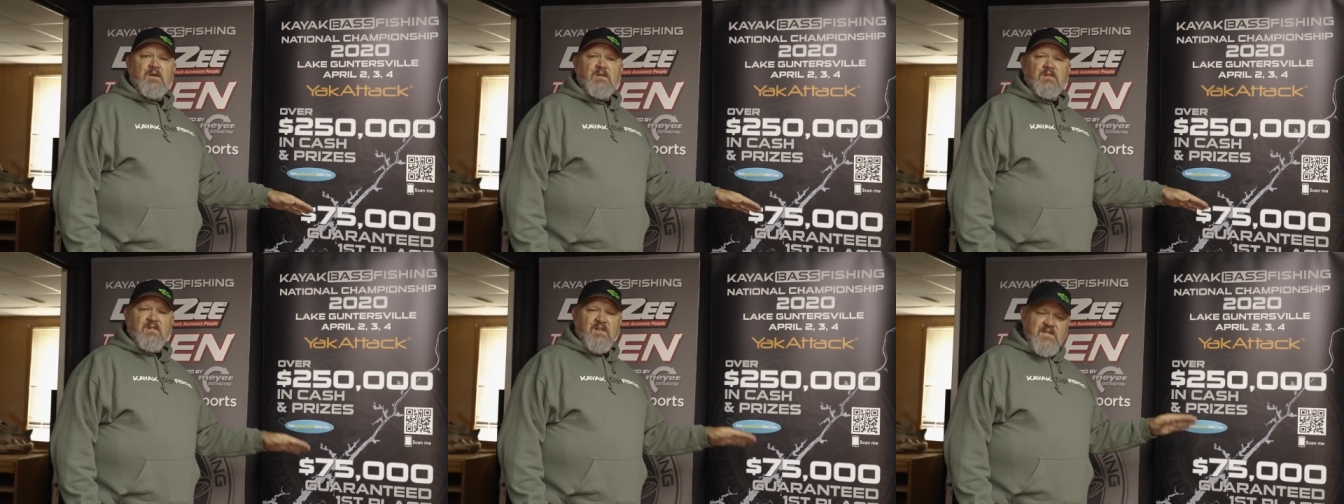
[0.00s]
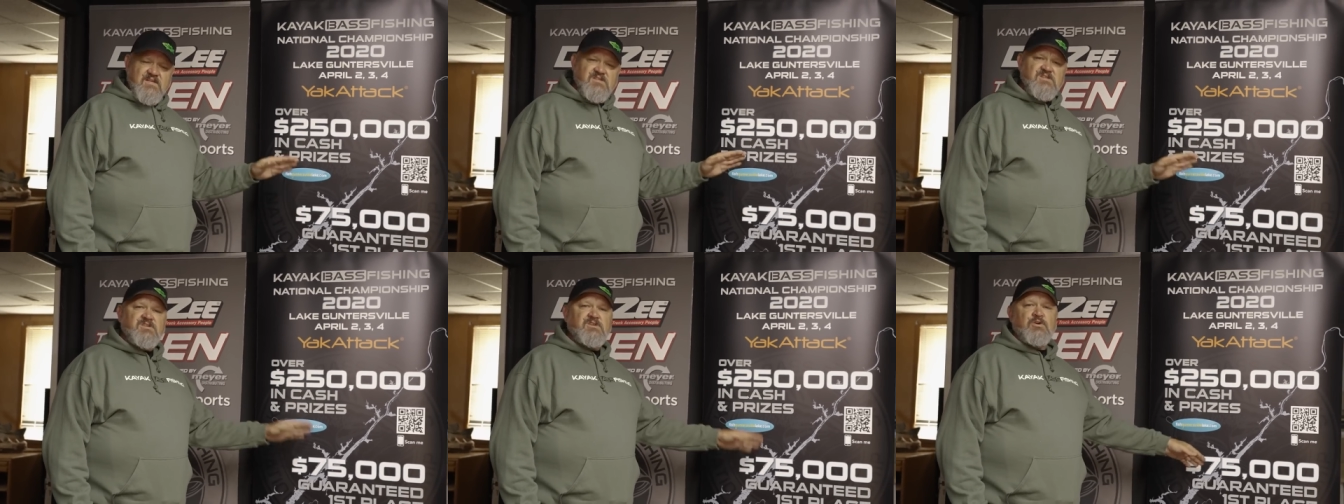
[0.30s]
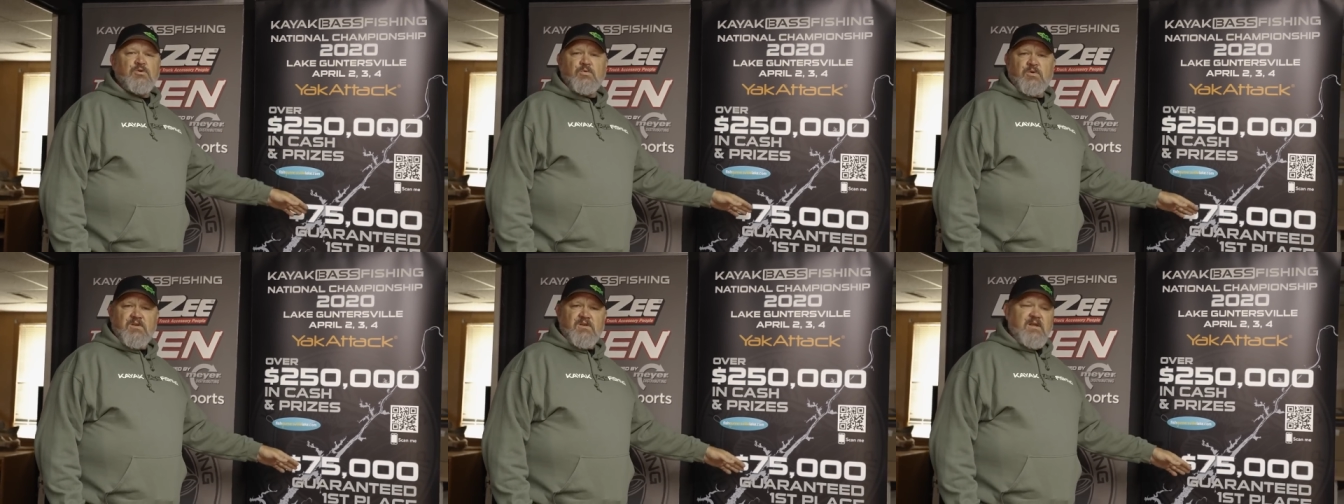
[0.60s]
Let's
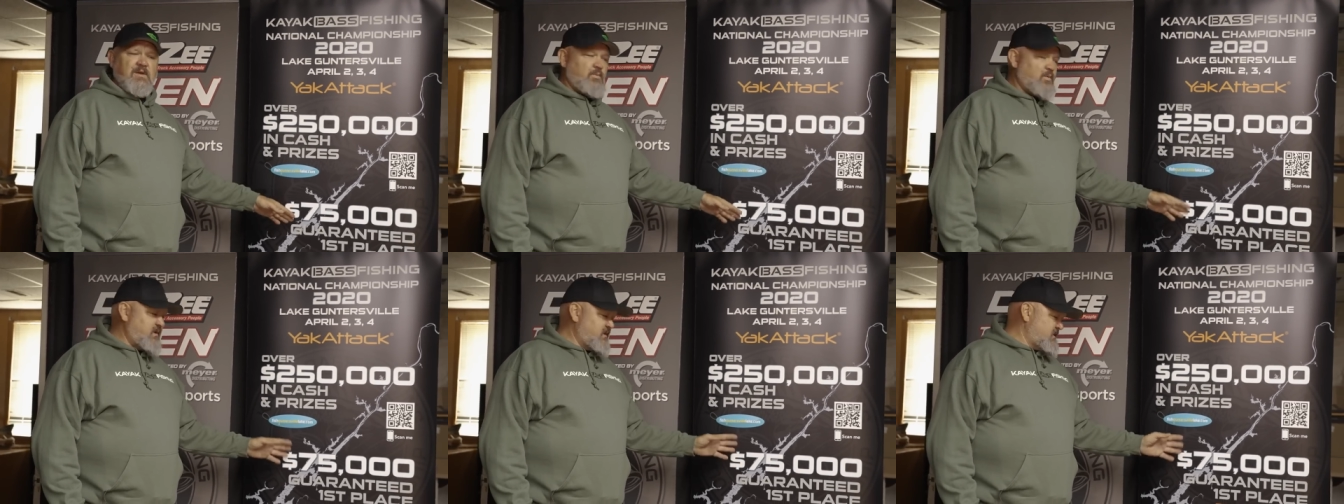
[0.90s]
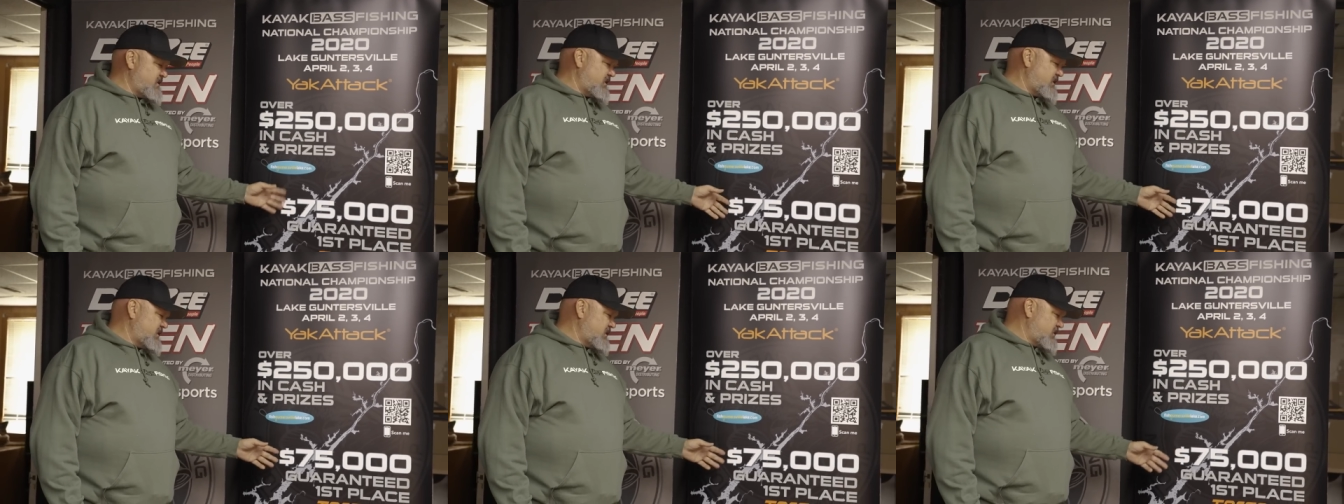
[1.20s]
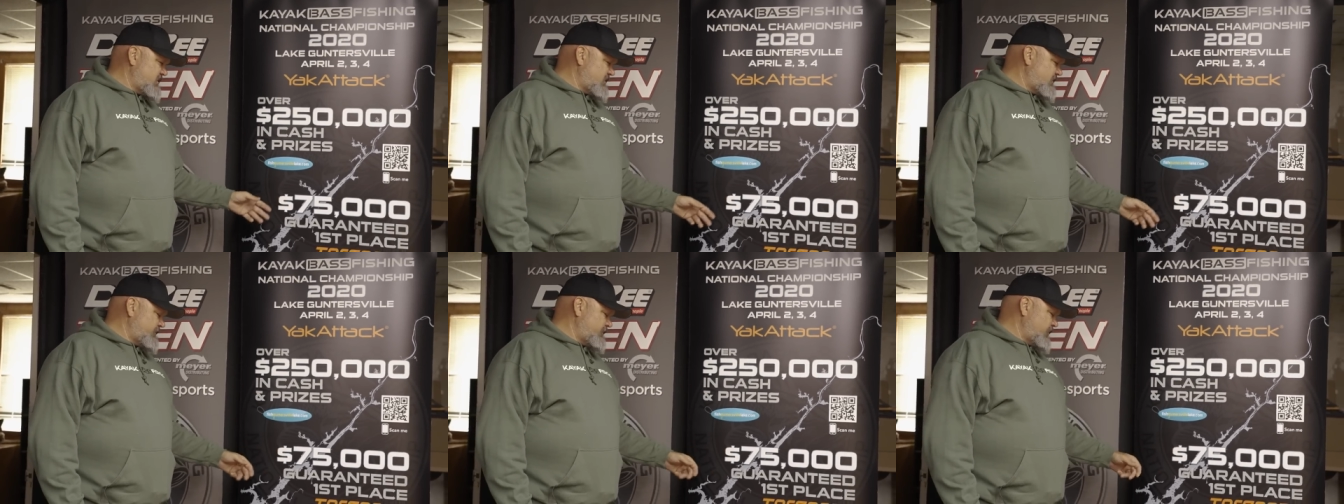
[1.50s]
do it. And we
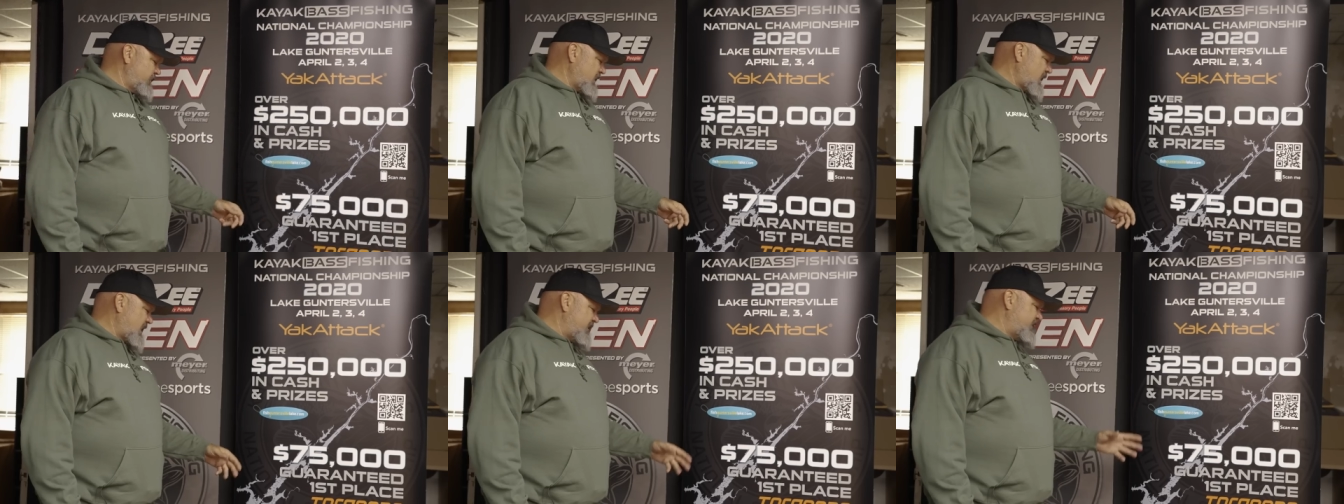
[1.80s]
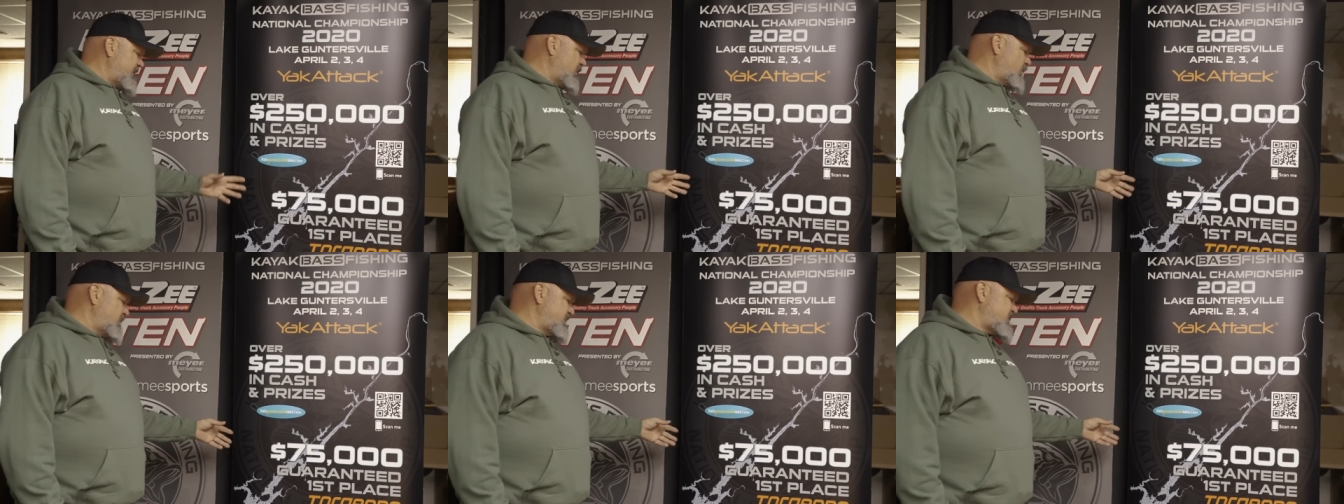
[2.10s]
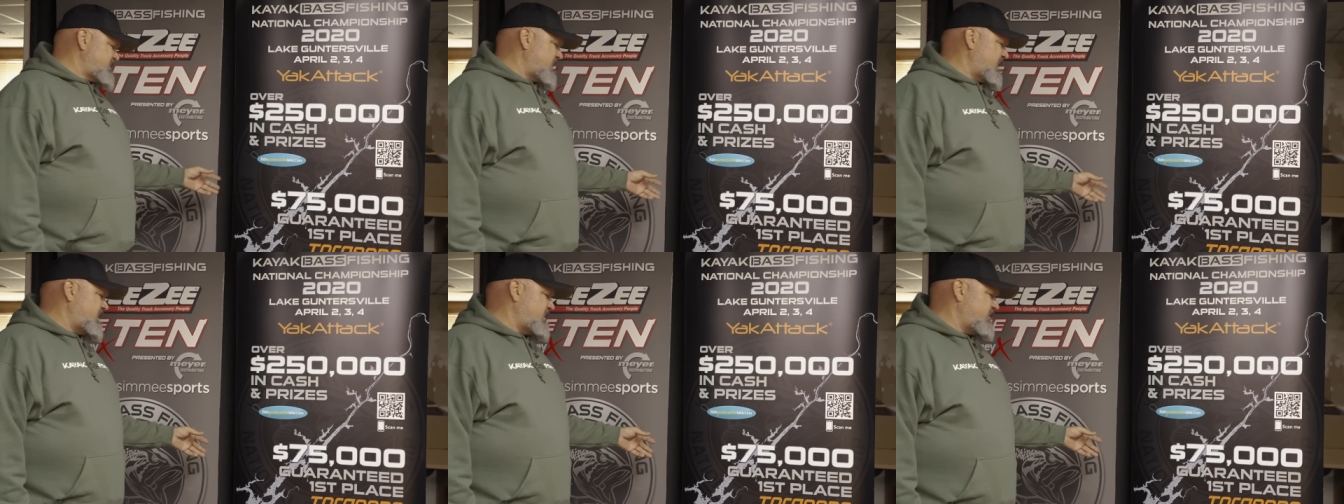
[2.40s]
did. I think we
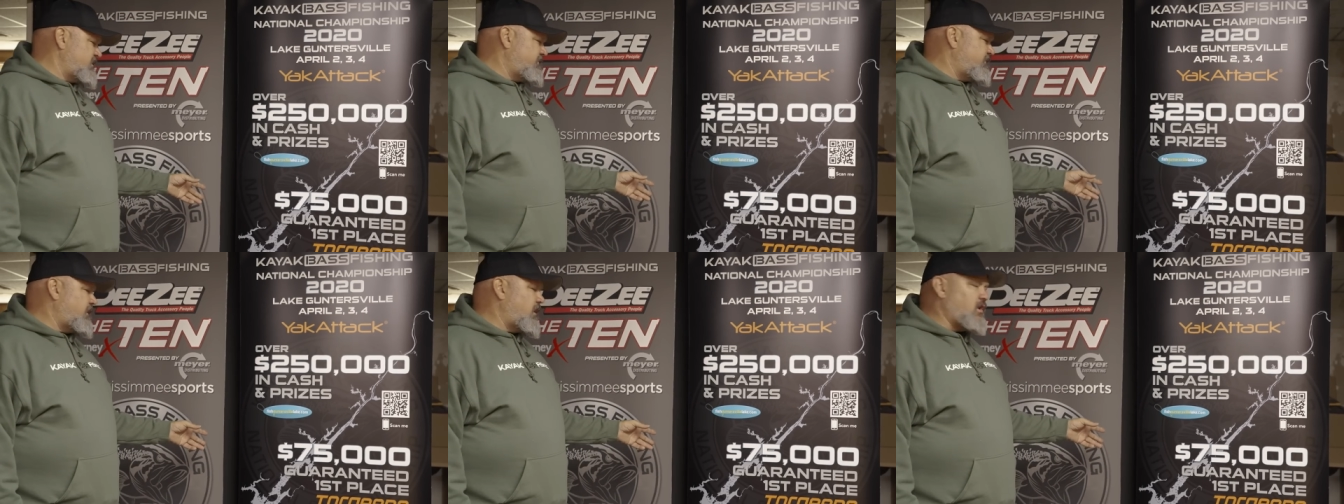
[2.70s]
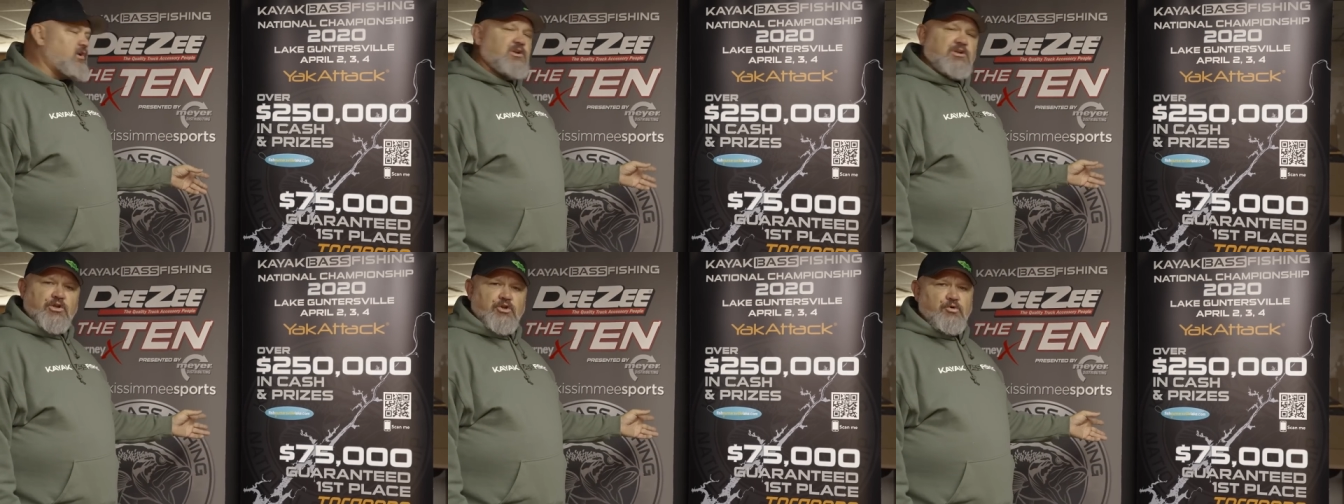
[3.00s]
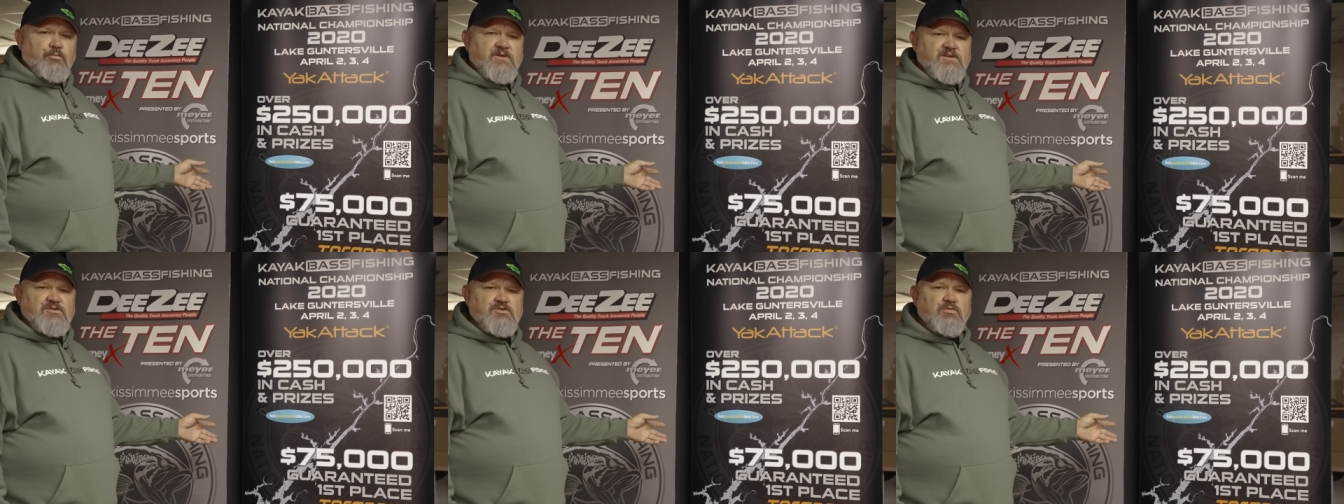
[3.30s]
stayed in the fall a
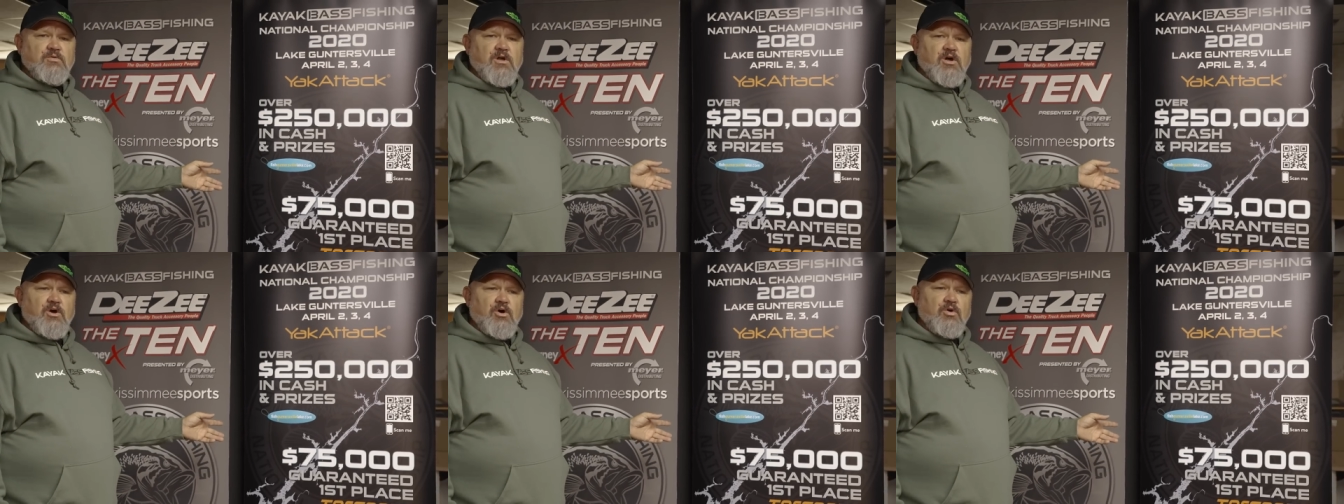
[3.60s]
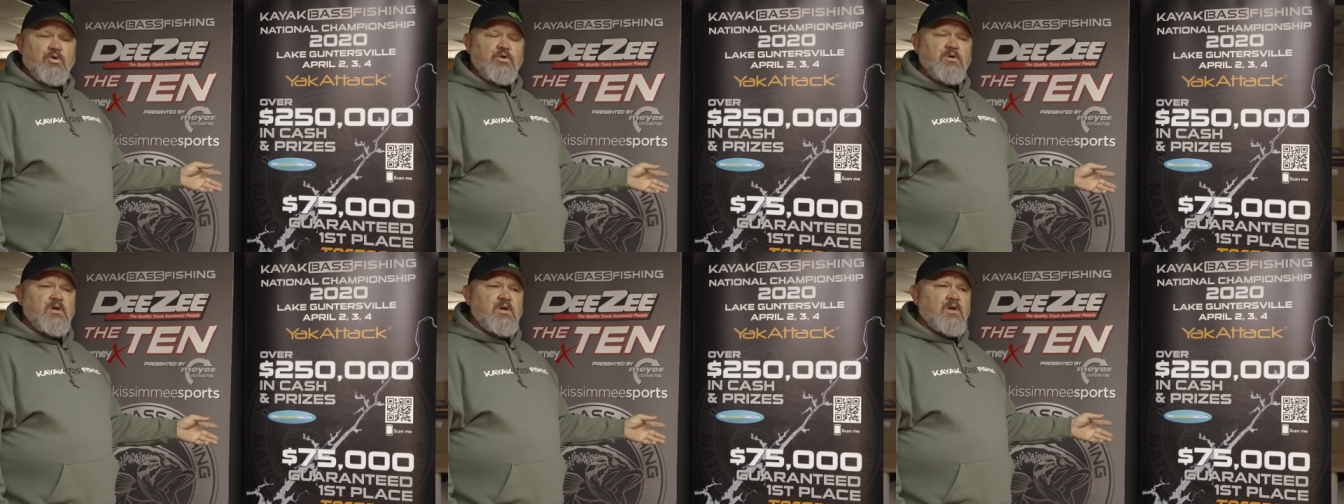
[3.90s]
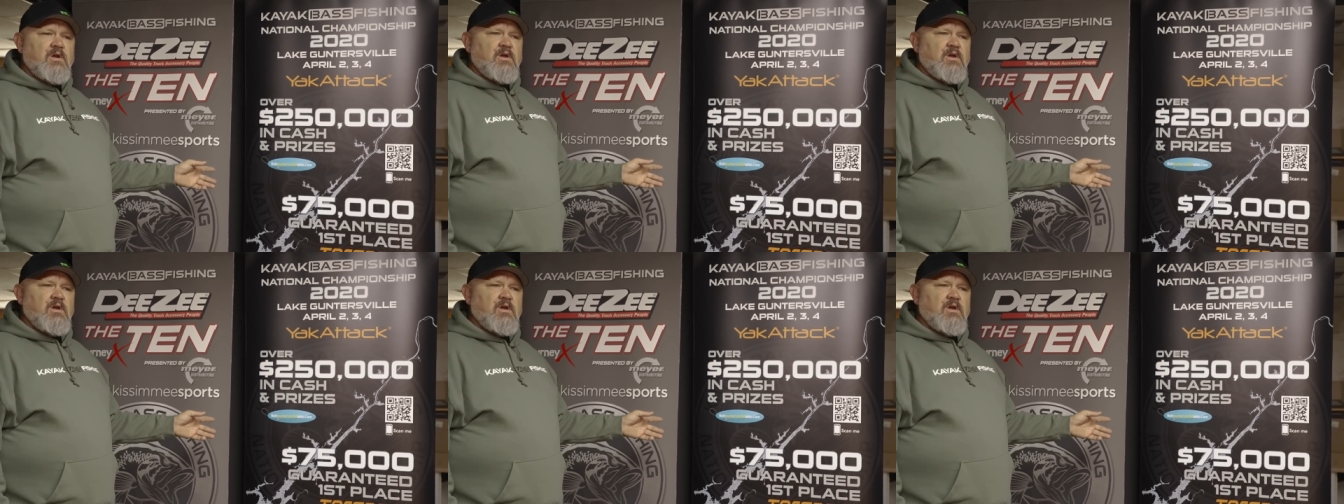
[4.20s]
little bit too long,